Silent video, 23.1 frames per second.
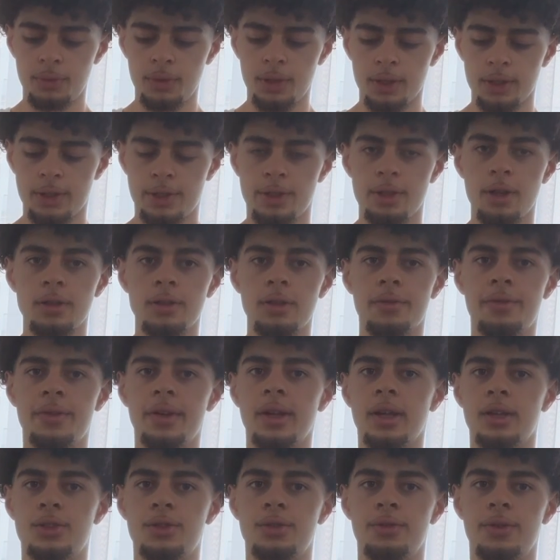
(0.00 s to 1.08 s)
started off eating
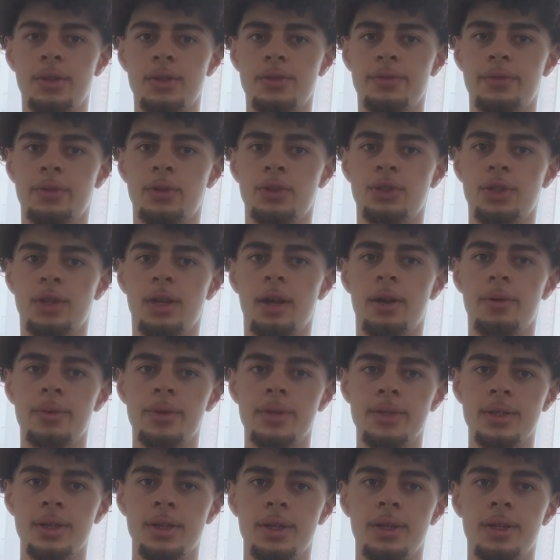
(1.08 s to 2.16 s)
at 2,500
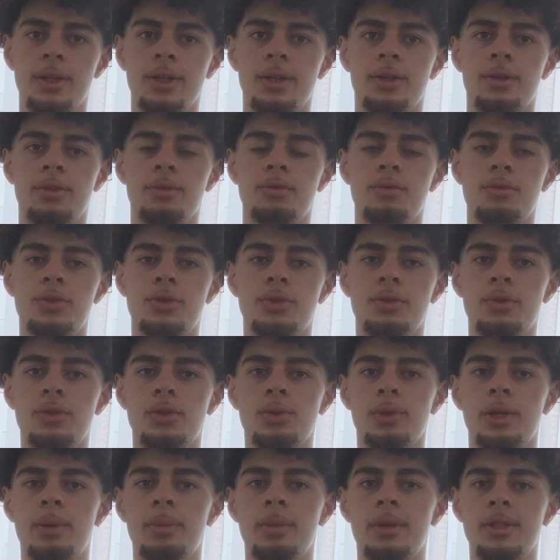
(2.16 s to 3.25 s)
calories, was doing
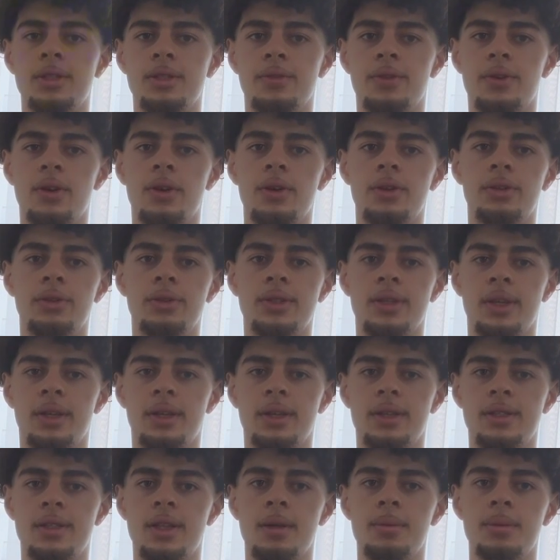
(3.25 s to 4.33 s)
20 minutes of cardio, 10k
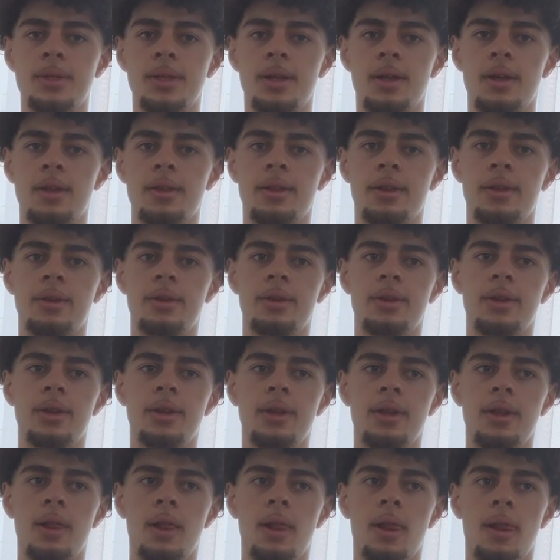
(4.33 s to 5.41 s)
steps, and then
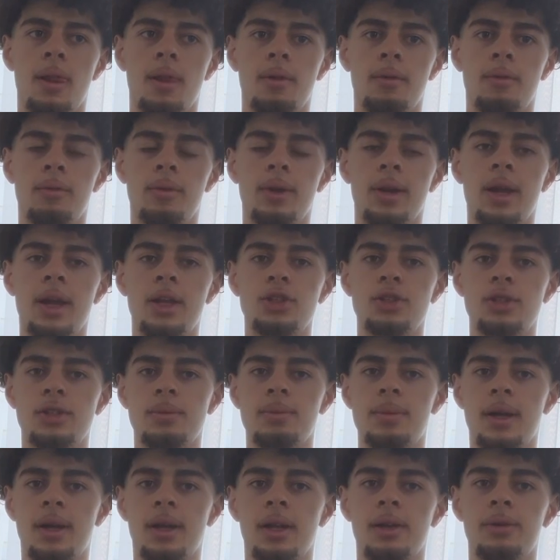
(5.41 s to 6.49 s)
when I adjusted
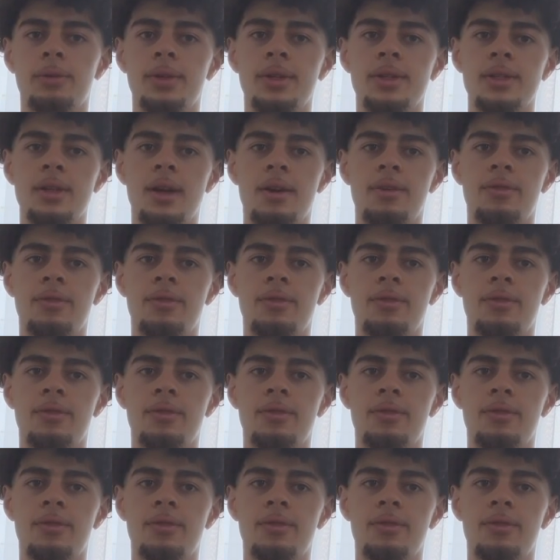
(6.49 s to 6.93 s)
my calories, I